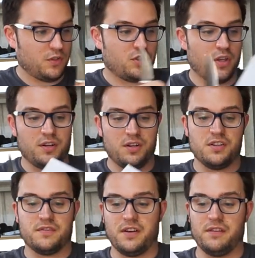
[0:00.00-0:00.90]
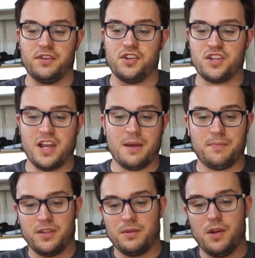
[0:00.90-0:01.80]
Show that it is very, very sharp
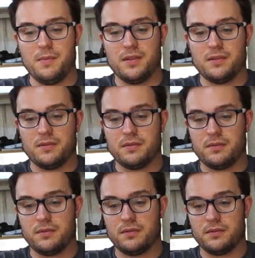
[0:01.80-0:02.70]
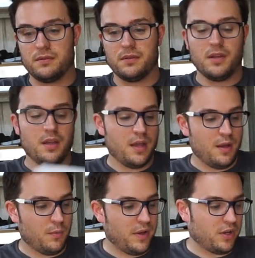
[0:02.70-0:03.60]
at the moment.
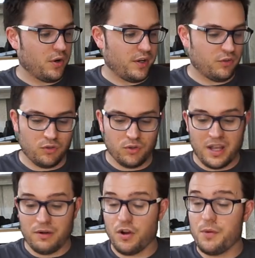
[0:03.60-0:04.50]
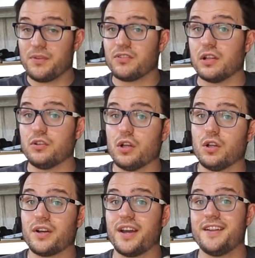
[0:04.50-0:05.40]
We are going to cut rope until it no
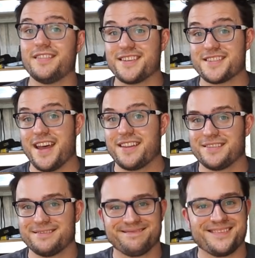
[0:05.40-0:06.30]
longer does that.